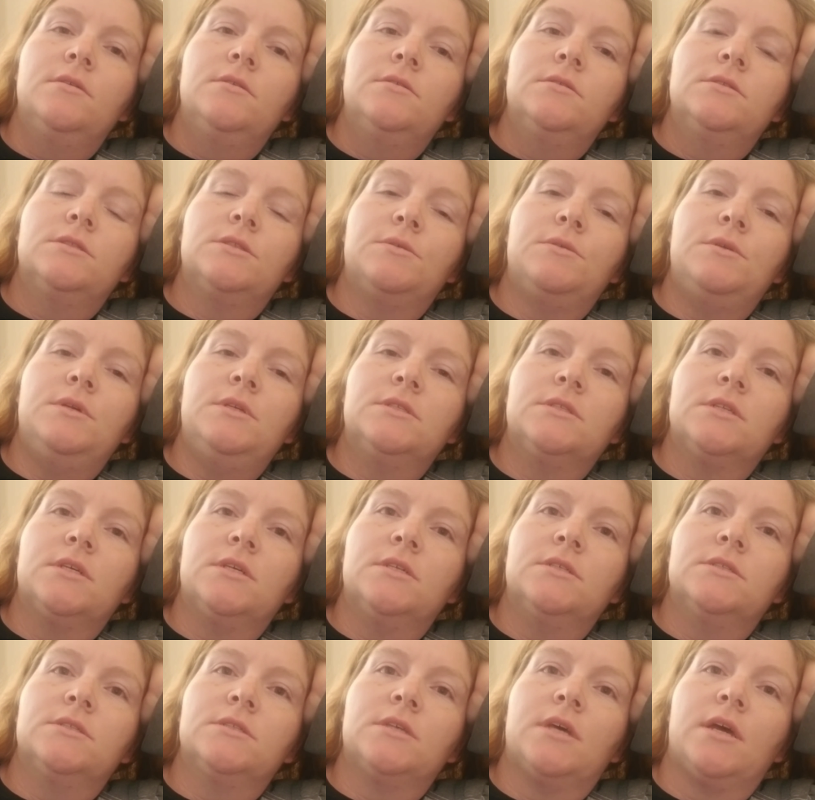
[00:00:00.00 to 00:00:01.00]
So he
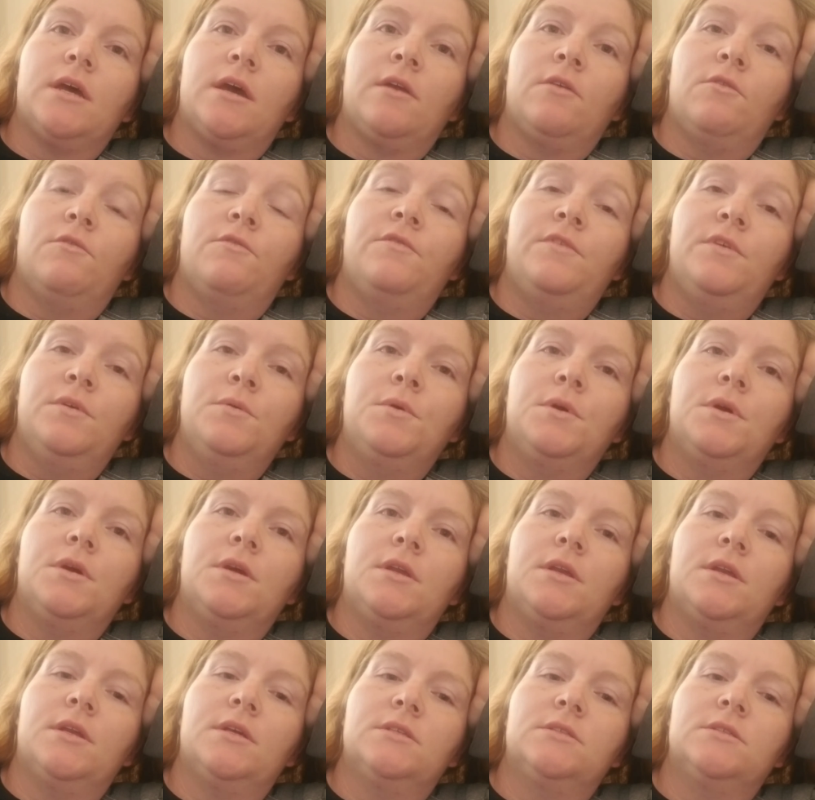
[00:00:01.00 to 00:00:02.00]
says, I don't feel good.
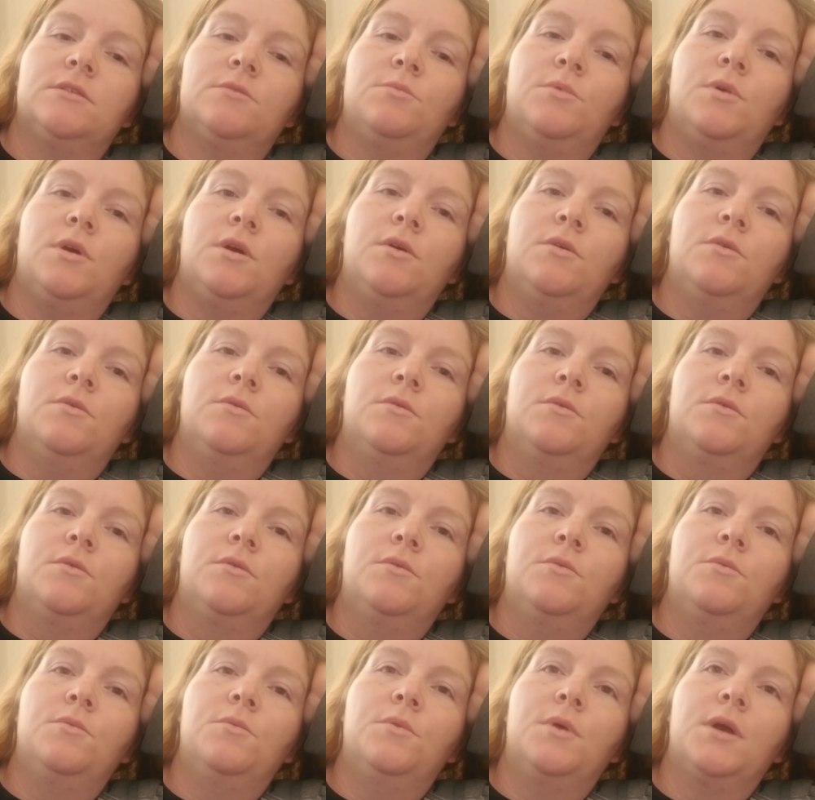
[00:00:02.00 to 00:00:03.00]
And I said, well,
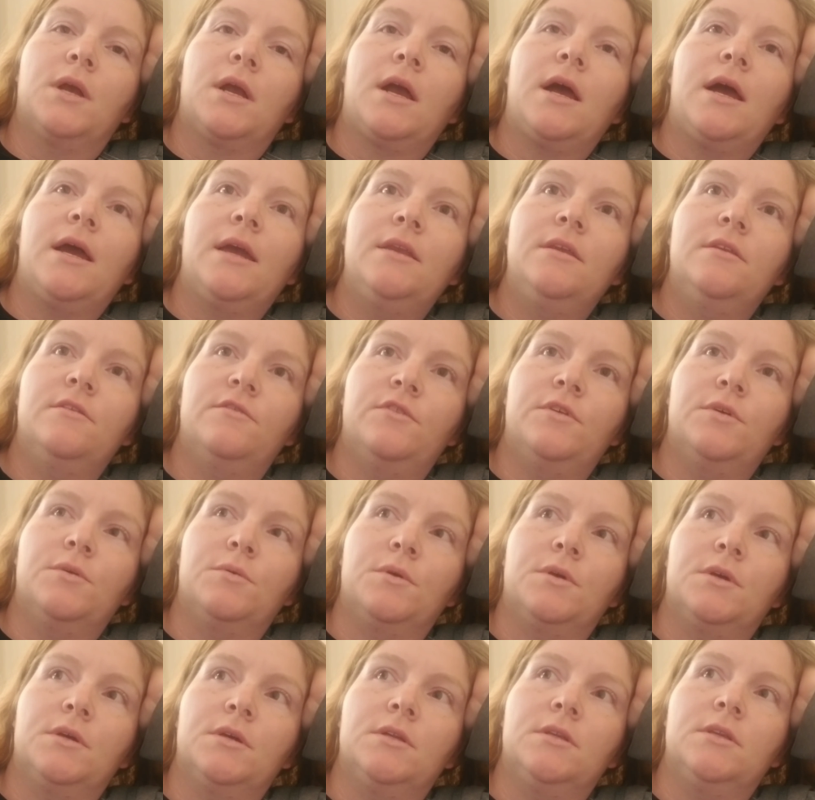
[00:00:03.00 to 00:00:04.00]
what kind of feel
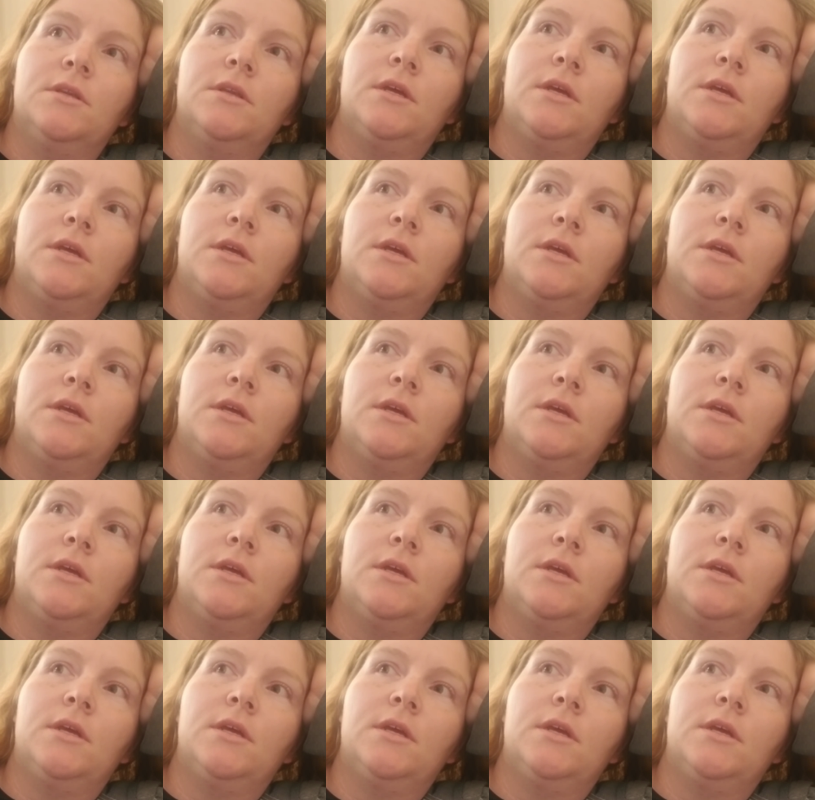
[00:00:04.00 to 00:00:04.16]
good?